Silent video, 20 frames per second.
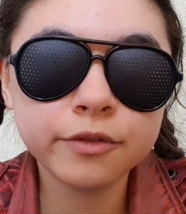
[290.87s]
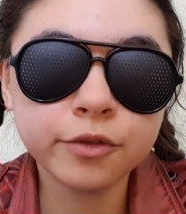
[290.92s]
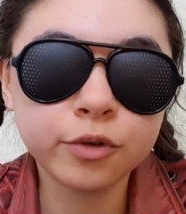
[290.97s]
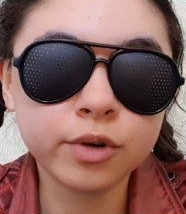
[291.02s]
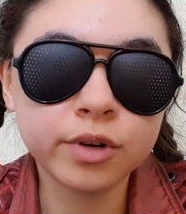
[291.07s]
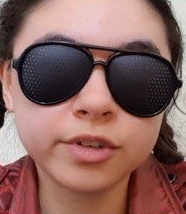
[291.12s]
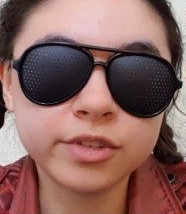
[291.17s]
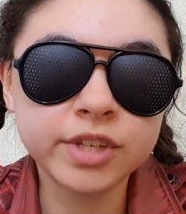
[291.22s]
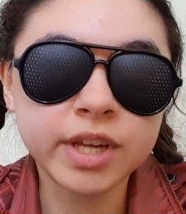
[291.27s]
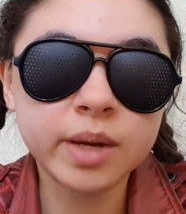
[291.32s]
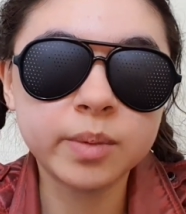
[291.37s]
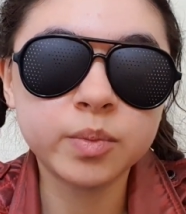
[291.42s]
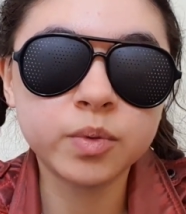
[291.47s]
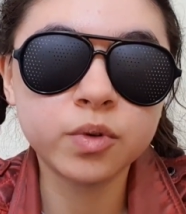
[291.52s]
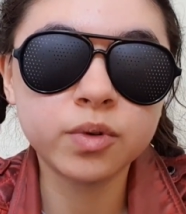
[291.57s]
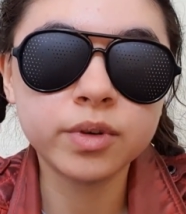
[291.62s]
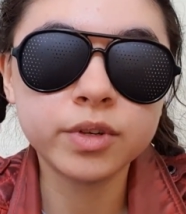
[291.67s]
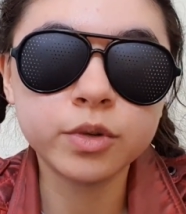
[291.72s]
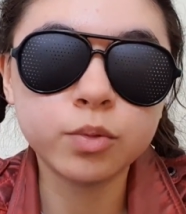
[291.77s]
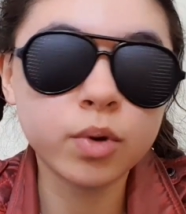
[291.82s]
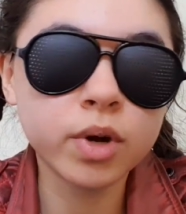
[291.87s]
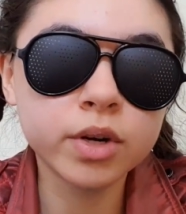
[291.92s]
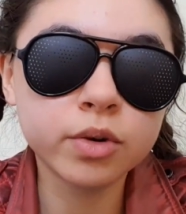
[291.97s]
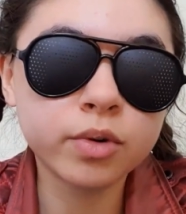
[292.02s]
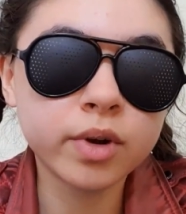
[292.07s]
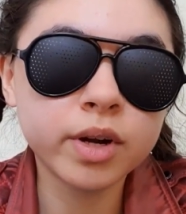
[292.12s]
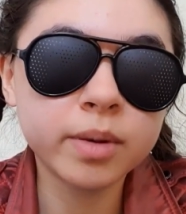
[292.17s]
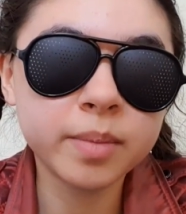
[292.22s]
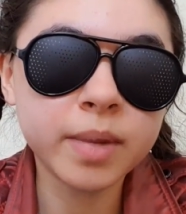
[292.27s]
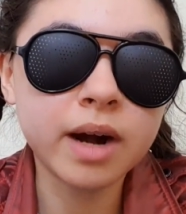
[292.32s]
For example, you want to
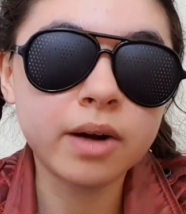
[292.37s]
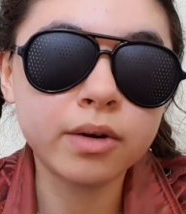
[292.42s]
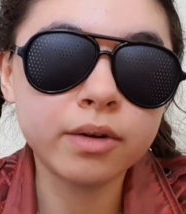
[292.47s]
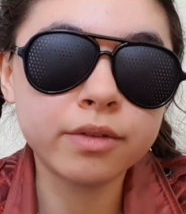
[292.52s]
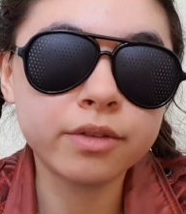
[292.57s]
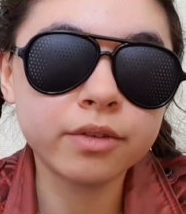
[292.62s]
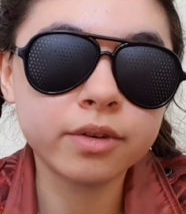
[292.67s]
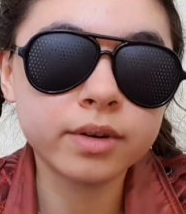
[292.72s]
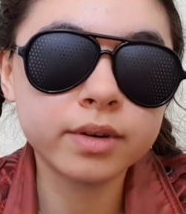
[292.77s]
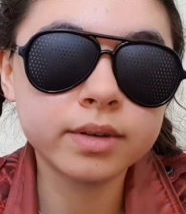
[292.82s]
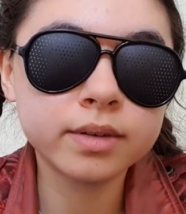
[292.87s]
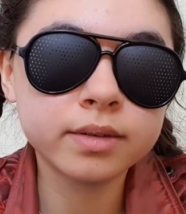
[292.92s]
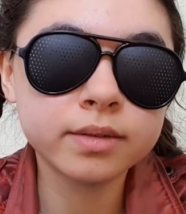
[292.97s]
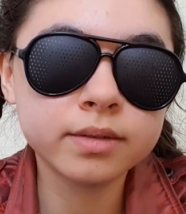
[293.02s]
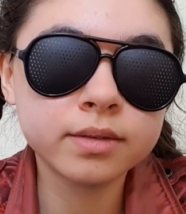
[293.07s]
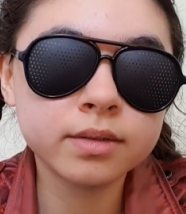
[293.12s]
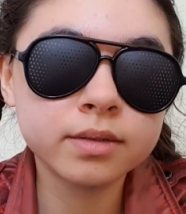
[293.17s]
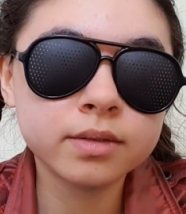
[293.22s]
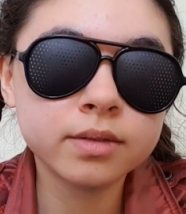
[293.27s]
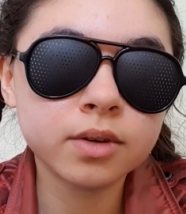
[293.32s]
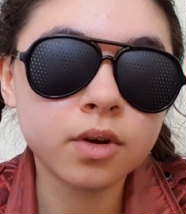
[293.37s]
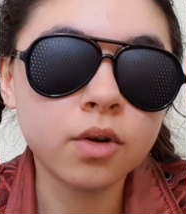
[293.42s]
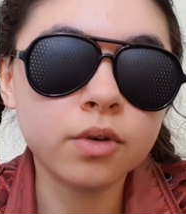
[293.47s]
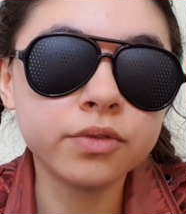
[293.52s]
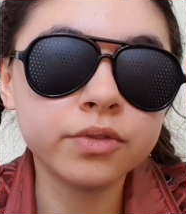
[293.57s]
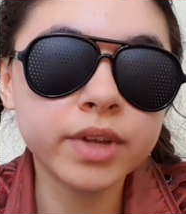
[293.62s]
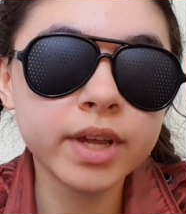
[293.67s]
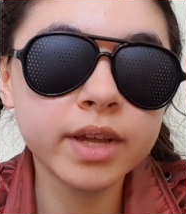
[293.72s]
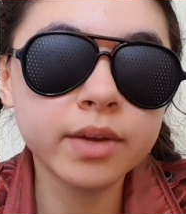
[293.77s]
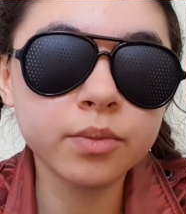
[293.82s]
run a marathon.
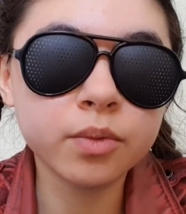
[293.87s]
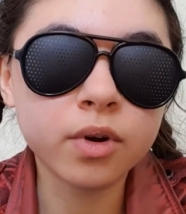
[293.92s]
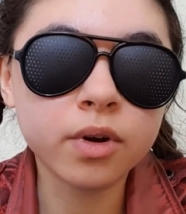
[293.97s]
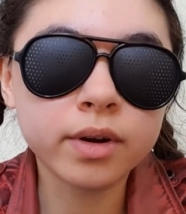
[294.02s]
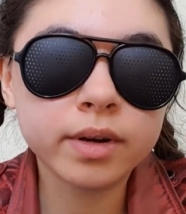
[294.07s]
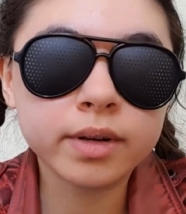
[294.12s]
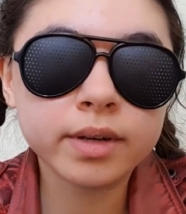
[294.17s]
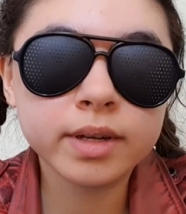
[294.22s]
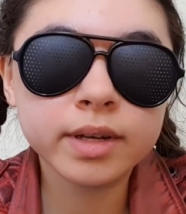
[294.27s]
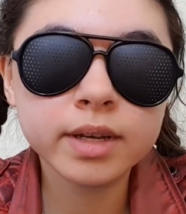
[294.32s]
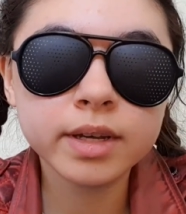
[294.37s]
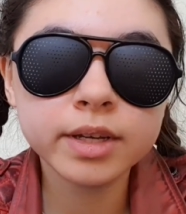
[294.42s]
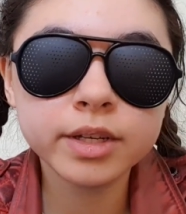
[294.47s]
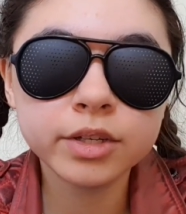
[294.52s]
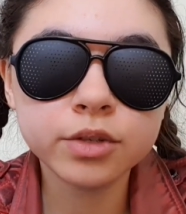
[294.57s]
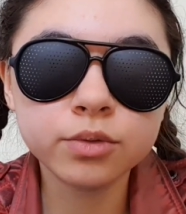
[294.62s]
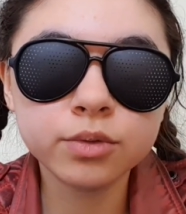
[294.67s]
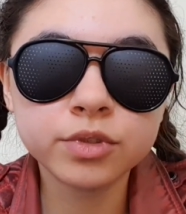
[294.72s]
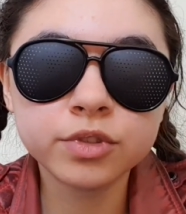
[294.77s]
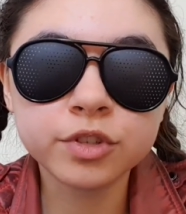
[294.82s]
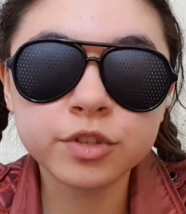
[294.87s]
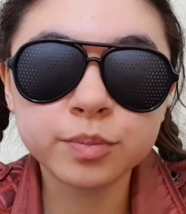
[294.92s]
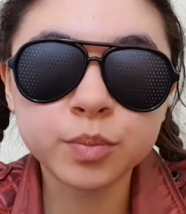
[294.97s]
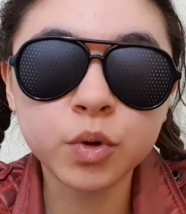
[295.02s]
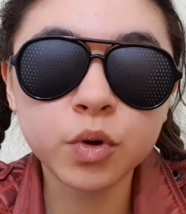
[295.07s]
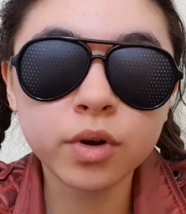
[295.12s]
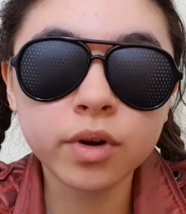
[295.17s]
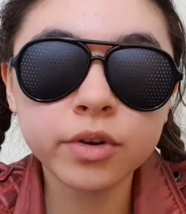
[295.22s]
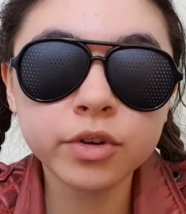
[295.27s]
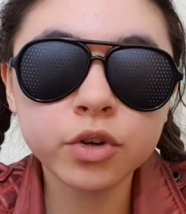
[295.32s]
On day one, you would just
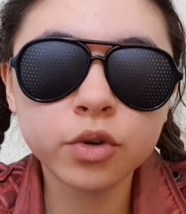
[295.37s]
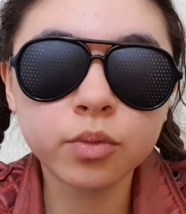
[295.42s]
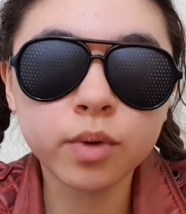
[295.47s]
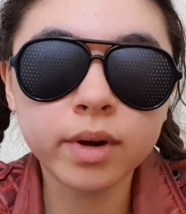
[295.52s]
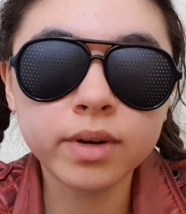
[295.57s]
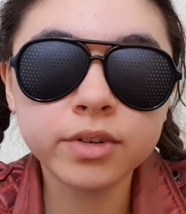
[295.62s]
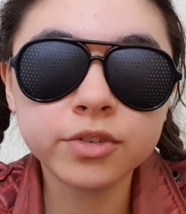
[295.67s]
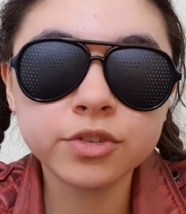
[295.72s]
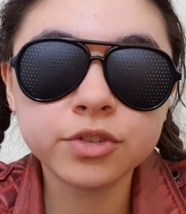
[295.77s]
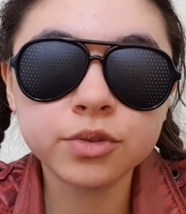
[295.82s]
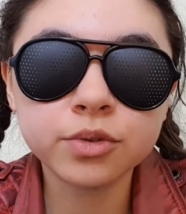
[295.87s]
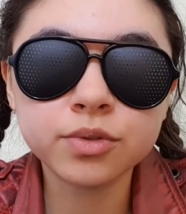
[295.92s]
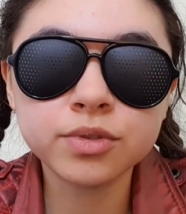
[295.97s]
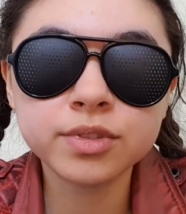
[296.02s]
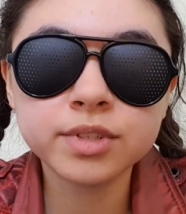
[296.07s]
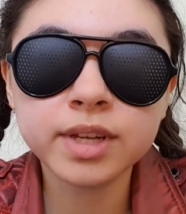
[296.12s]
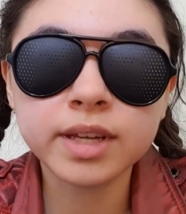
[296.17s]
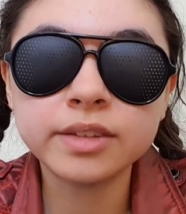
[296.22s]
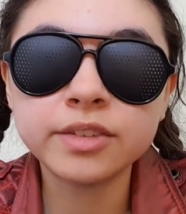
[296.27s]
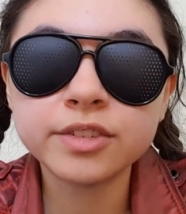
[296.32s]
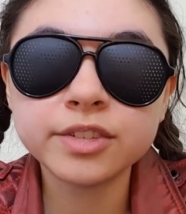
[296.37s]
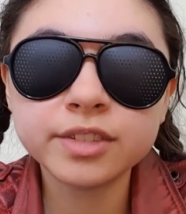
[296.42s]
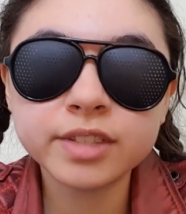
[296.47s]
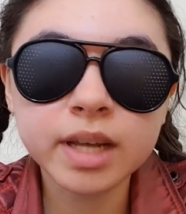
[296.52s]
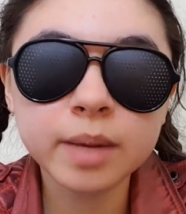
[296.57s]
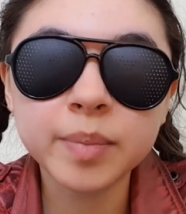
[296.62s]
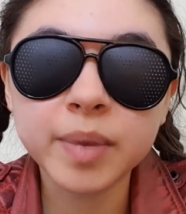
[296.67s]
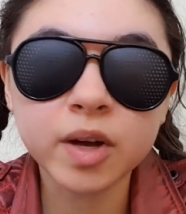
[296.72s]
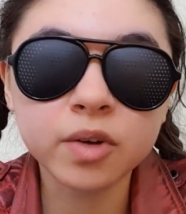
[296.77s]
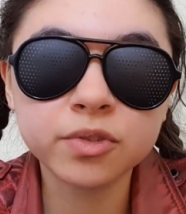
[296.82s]
put on your running shoes and
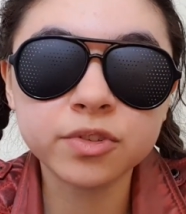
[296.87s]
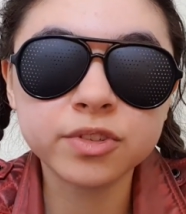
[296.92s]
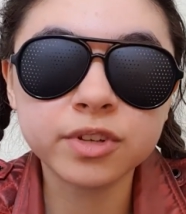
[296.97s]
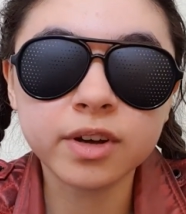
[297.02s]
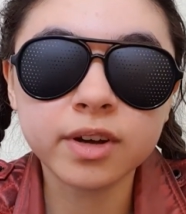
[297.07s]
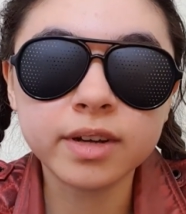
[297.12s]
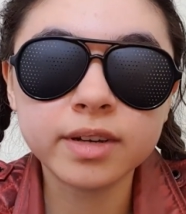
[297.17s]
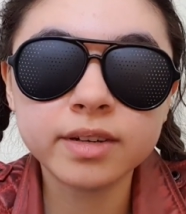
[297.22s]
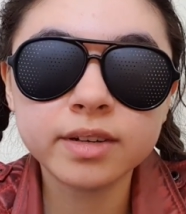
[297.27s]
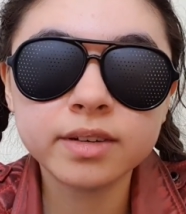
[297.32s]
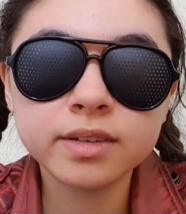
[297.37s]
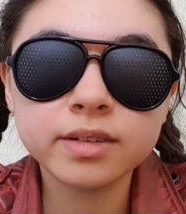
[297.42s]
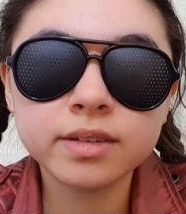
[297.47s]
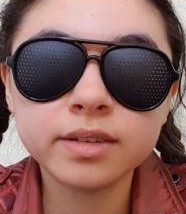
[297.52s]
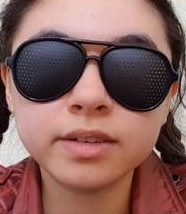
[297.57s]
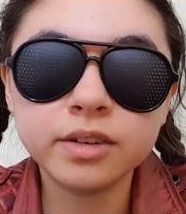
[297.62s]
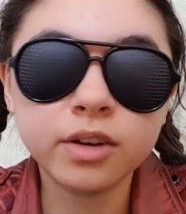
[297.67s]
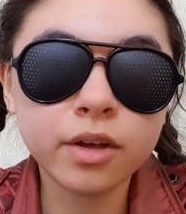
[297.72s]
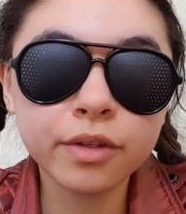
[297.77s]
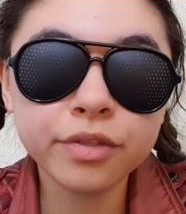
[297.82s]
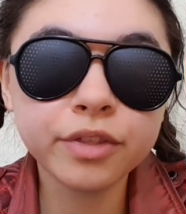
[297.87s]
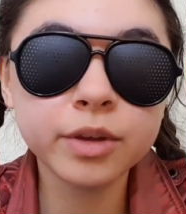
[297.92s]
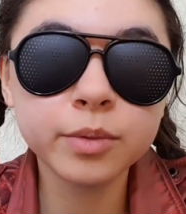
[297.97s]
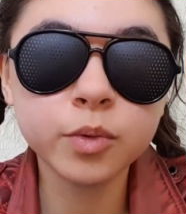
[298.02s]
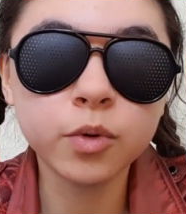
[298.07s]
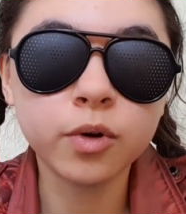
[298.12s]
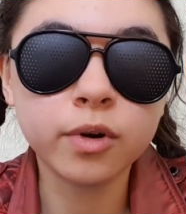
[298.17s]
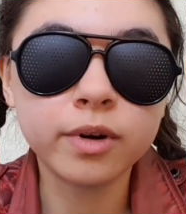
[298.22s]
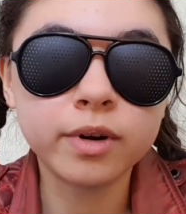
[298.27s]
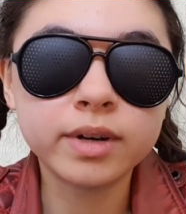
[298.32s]
step outside. Nothing
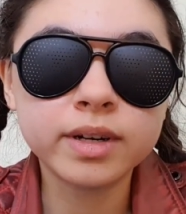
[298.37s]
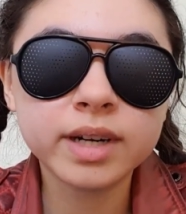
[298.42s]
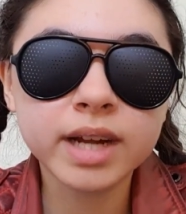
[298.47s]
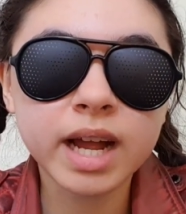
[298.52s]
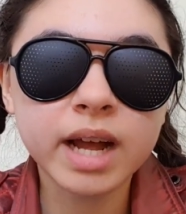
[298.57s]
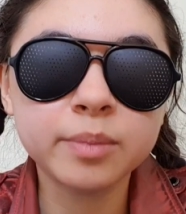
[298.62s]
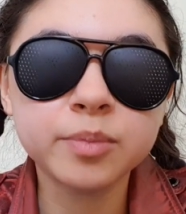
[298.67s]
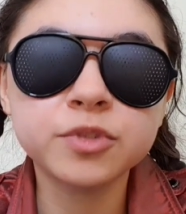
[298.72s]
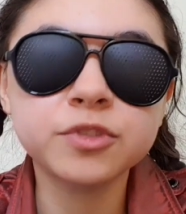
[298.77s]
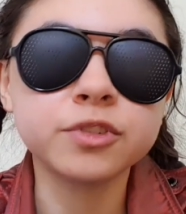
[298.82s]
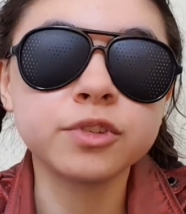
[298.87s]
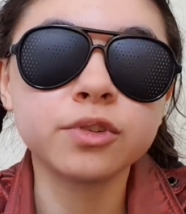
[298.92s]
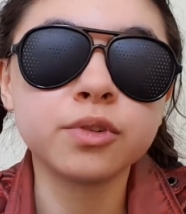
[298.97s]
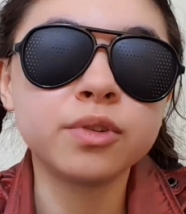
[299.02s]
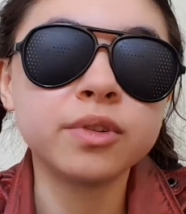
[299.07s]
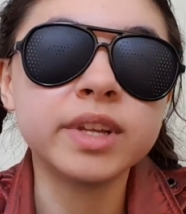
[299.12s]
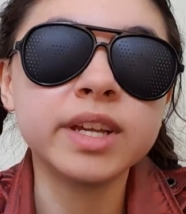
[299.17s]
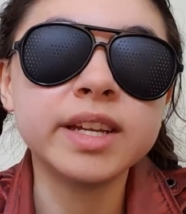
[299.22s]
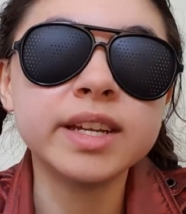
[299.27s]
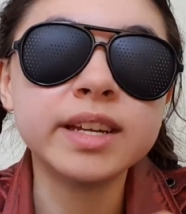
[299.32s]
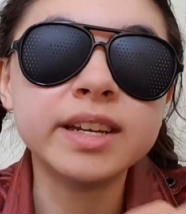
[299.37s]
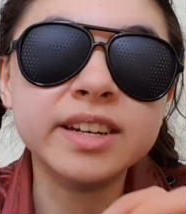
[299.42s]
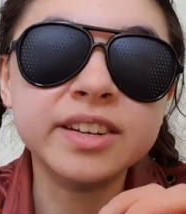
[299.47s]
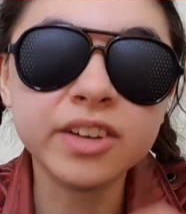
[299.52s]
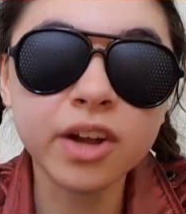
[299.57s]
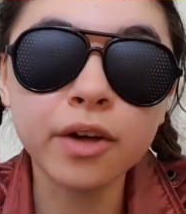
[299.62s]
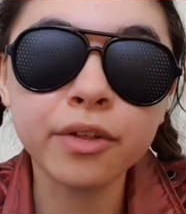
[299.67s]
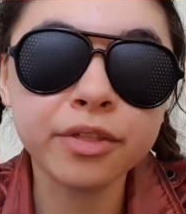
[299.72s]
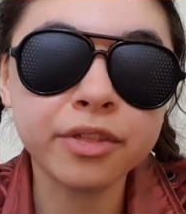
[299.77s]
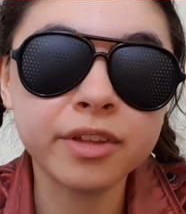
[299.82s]
more, absolutely
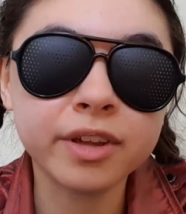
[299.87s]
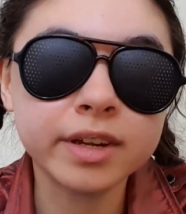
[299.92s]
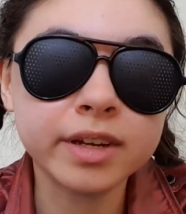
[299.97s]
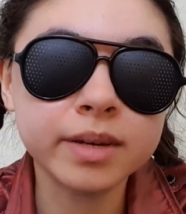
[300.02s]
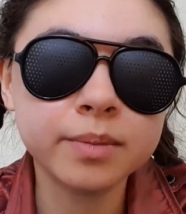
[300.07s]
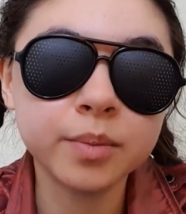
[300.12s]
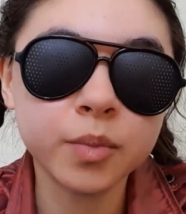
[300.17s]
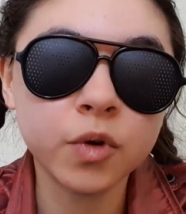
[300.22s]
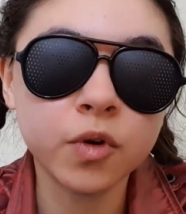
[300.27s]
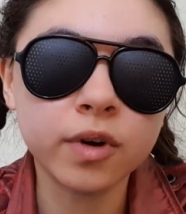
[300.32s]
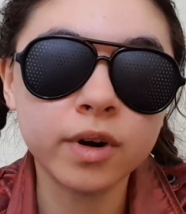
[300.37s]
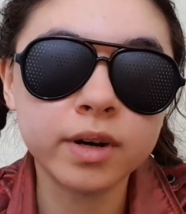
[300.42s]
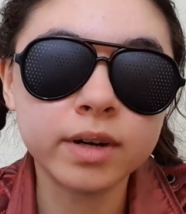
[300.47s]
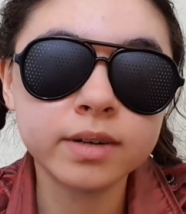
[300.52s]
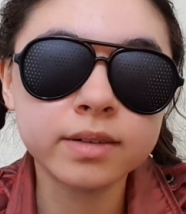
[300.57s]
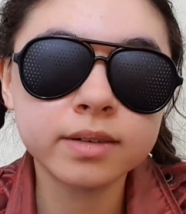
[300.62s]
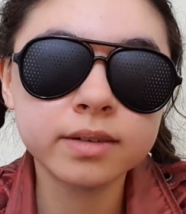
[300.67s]
nothing more.